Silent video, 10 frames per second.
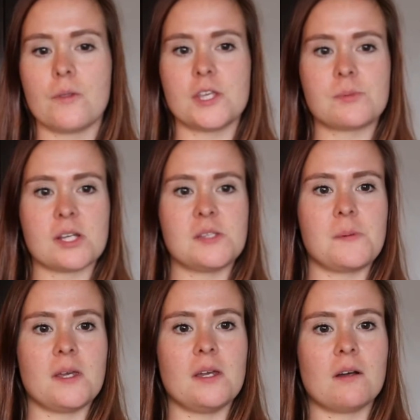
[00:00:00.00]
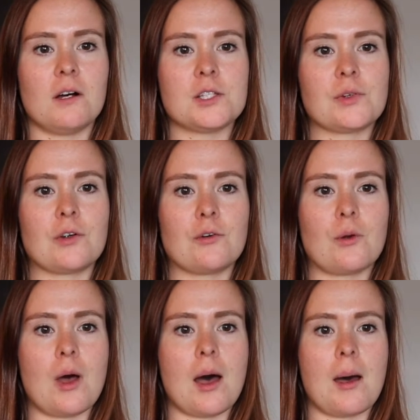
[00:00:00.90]
this recipe calls
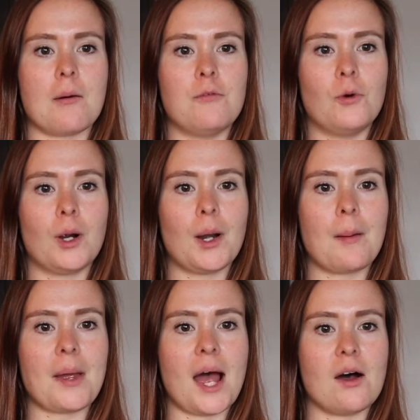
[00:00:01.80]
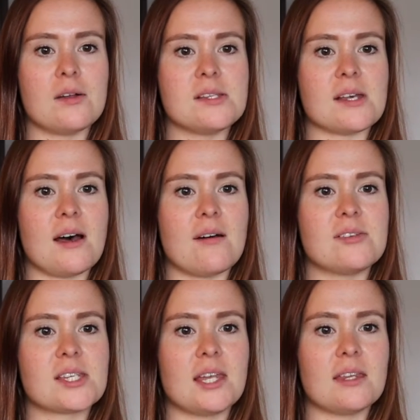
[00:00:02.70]
for 4 pounds of
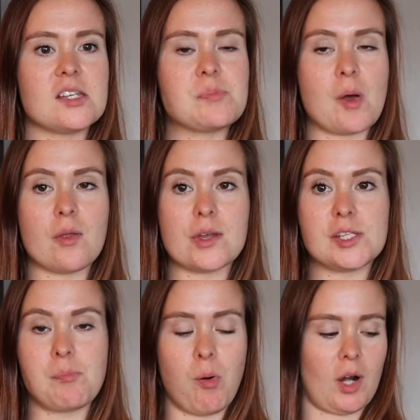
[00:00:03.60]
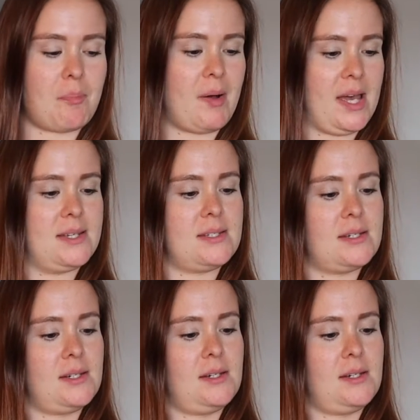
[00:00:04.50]
skinless, boneless pork butt.